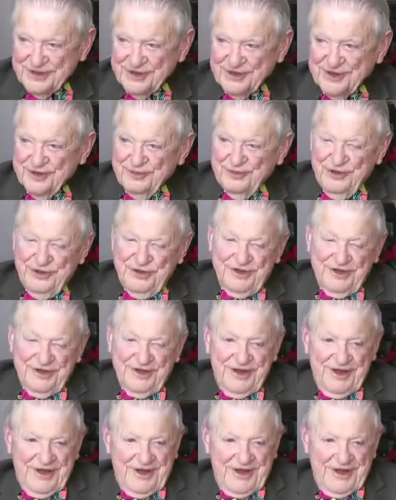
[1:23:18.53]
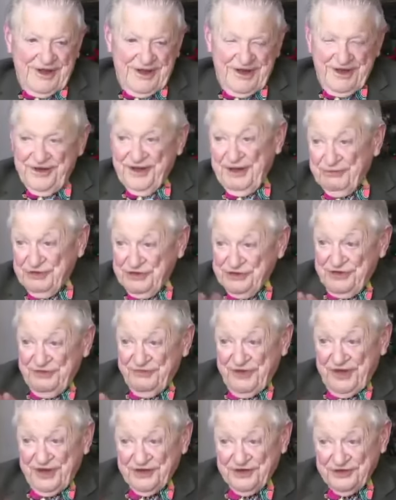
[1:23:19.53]
the computer. And that was
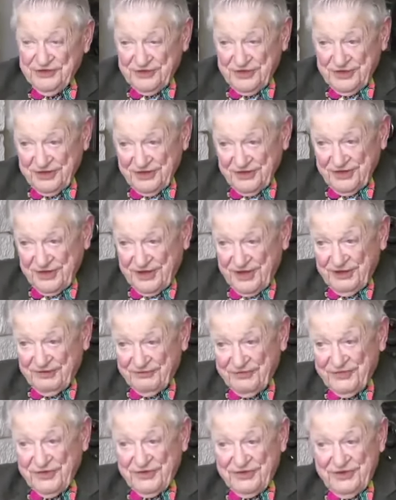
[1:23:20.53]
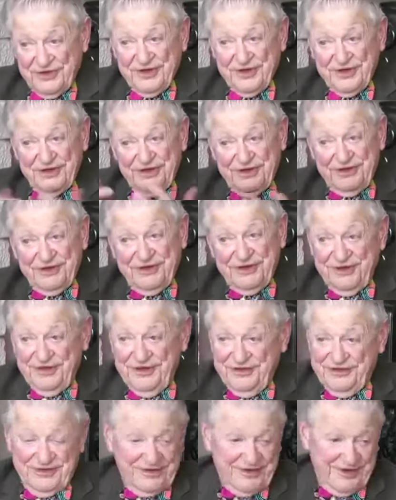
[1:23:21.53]
the advantage of the, the outfit. They,
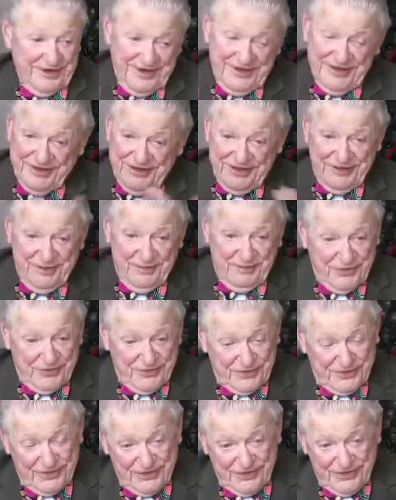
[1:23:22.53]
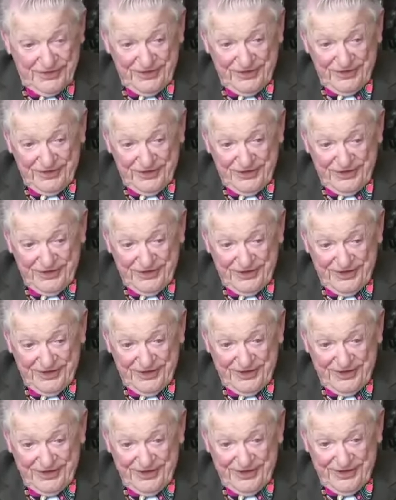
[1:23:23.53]
they said, I can,
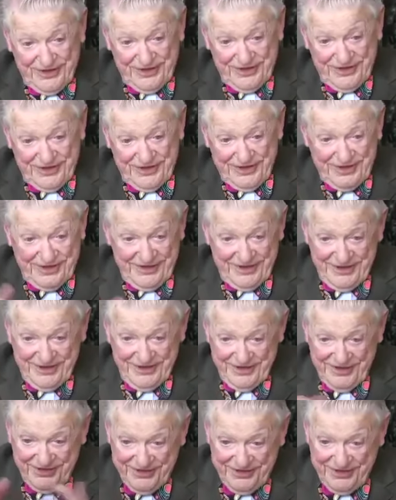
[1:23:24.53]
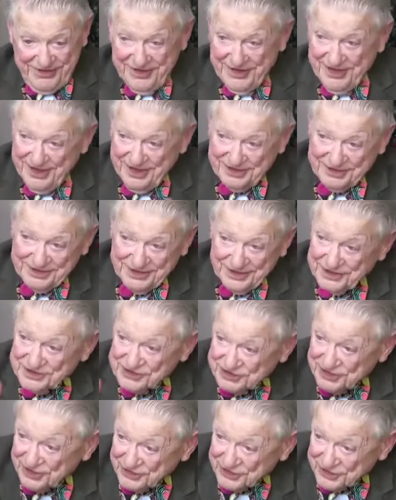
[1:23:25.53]
uh, it can handle
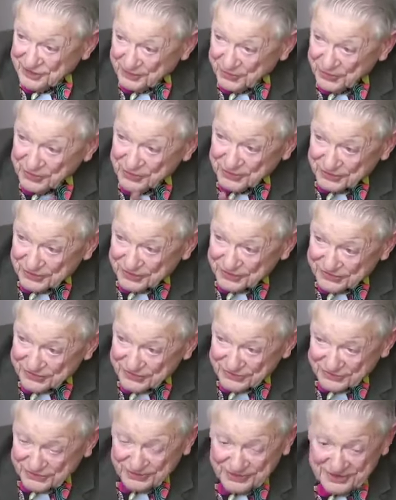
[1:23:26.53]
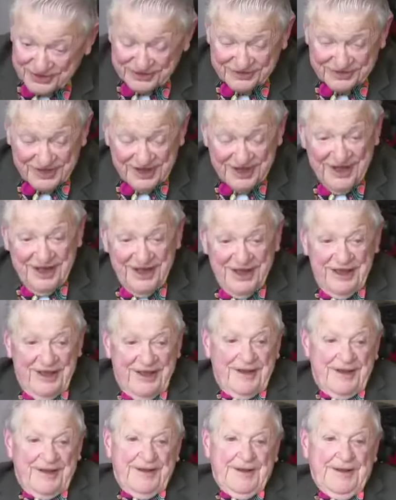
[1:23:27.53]
any size computer that there is.
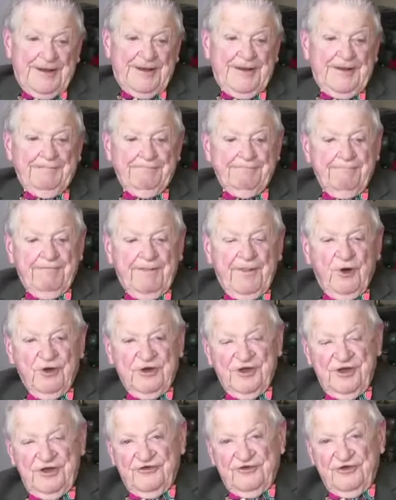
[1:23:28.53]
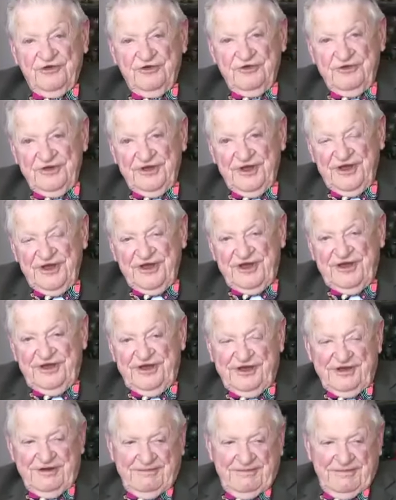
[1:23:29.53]
And, okay, so the day
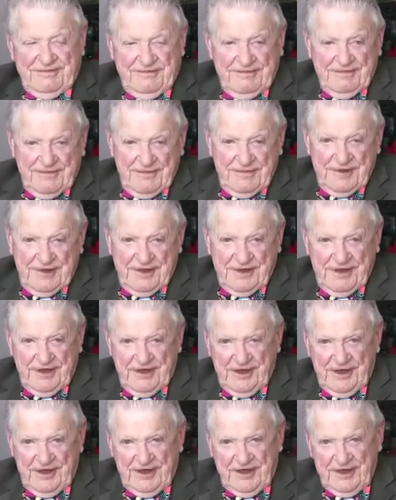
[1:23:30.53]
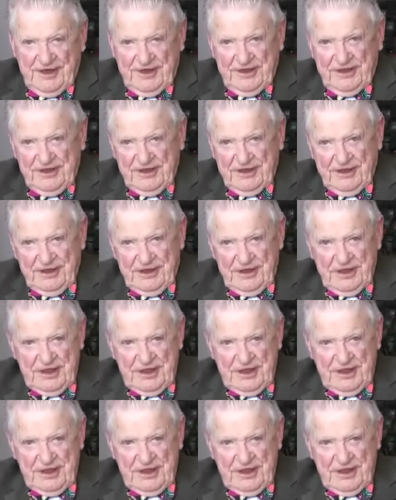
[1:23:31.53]
came, and